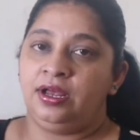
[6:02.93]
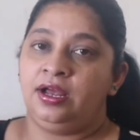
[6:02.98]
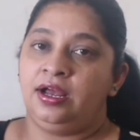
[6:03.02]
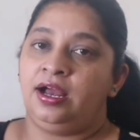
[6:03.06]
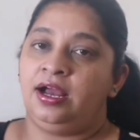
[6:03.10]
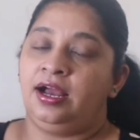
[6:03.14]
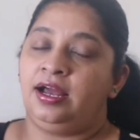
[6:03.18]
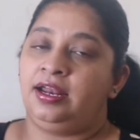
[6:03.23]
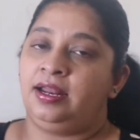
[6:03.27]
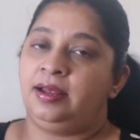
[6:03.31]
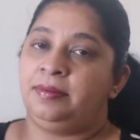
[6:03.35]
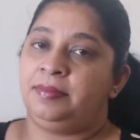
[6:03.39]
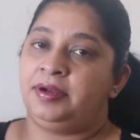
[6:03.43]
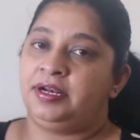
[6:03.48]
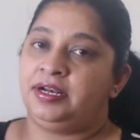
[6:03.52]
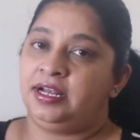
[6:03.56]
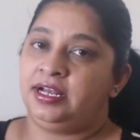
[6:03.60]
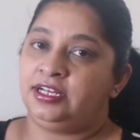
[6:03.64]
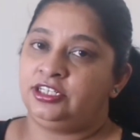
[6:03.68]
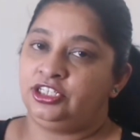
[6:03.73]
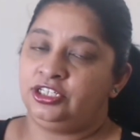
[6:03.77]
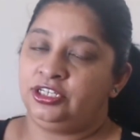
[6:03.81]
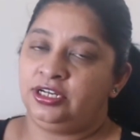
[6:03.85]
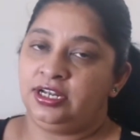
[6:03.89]
and I'm
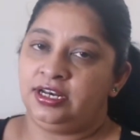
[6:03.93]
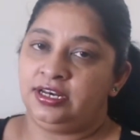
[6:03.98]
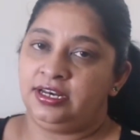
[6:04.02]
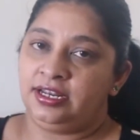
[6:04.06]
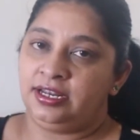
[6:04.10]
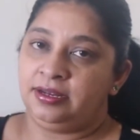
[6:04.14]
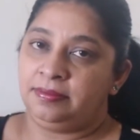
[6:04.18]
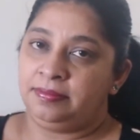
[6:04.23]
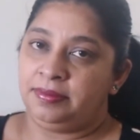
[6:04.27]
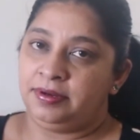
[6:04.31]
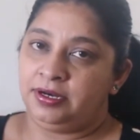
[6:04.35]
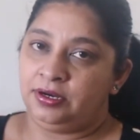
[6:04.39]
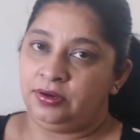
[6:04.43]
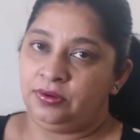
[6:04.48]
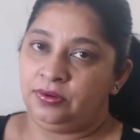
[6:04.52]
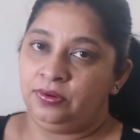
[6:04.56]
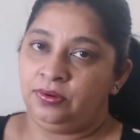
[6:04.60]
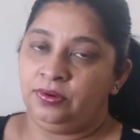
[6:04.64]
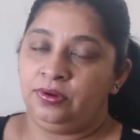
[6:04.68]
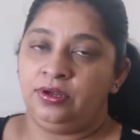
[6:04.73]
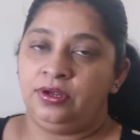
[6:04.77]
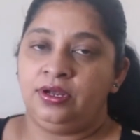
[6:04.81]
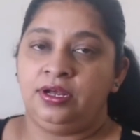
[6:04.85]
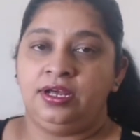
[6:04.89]
attaching a link below
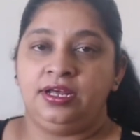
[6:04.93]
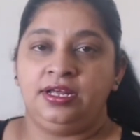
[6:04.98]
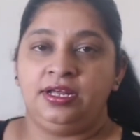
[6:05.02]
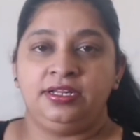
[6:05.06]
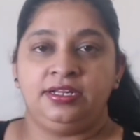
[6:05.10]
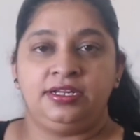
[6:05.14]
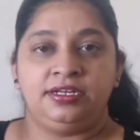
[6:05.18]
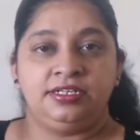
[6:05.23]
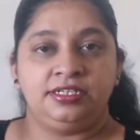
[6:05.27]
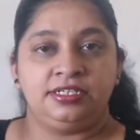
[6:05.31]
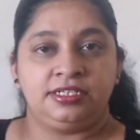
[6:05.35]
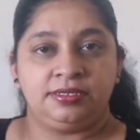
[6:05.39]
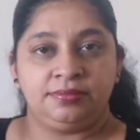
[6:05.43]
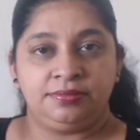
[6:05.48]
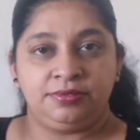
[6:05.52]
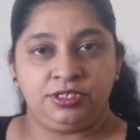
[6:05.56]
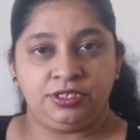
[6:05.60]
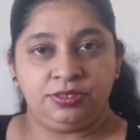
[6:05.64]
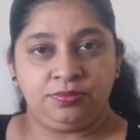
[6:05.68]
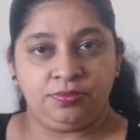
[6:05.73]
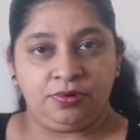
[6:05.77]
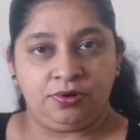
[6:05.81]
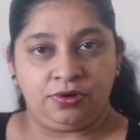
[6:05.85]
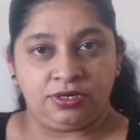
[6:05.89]
in the
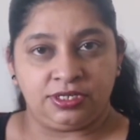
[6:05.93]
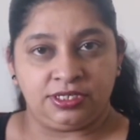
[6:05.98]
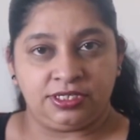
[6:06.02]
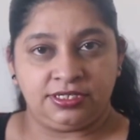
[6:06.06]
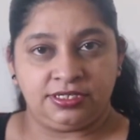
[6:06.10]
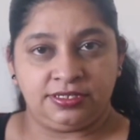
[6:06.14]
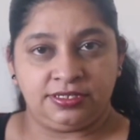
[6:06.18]
description box.